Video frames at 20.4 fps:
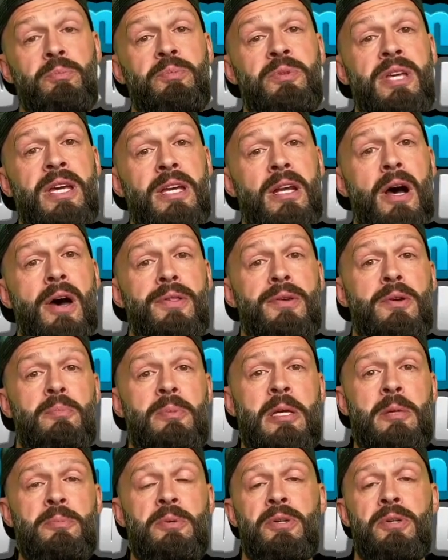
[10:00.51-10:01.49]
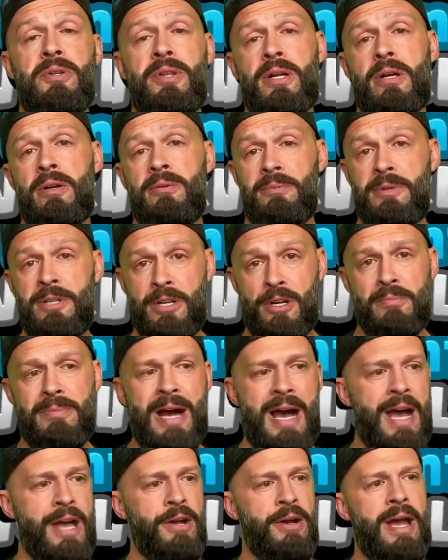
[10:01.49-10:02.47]
Get other people that are
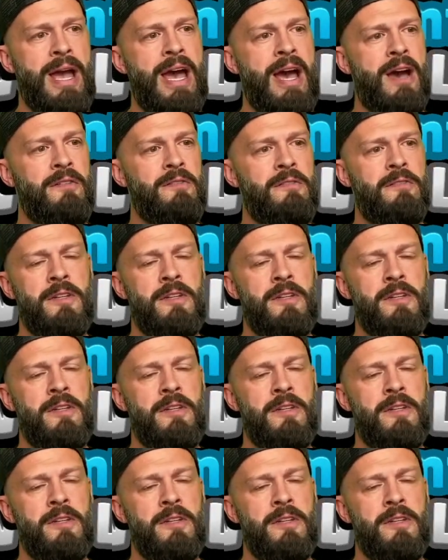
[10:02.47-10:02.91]
nearby or have,